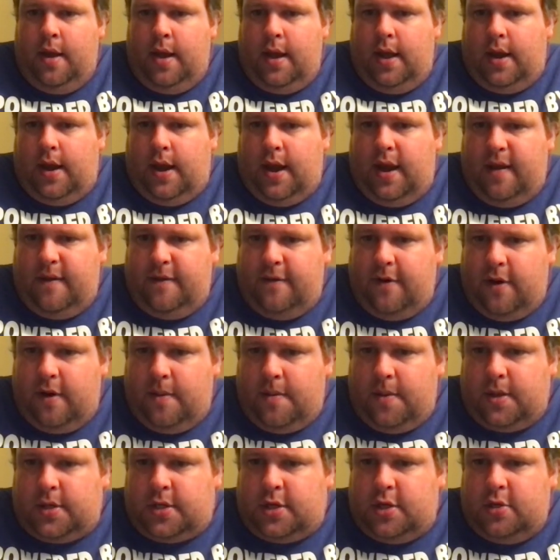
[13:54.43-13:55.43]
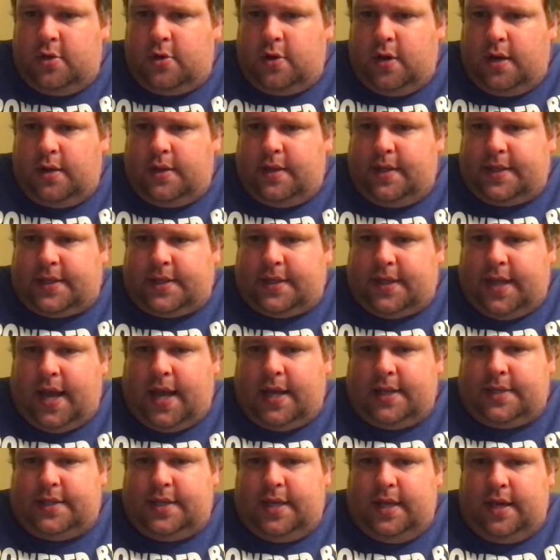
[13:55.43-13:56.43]
And I very much enjoyed this
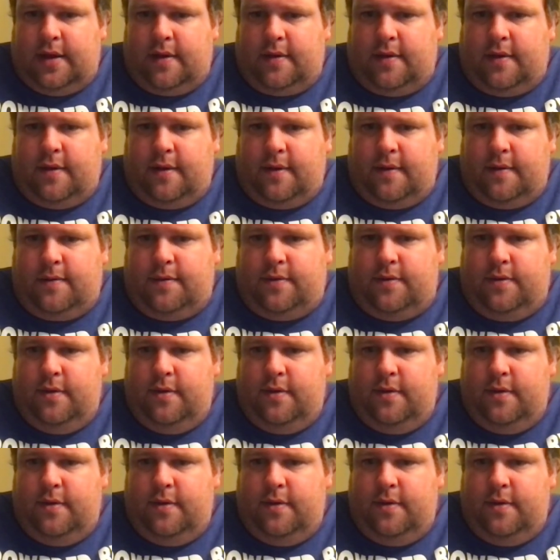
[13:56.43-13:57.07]
last scene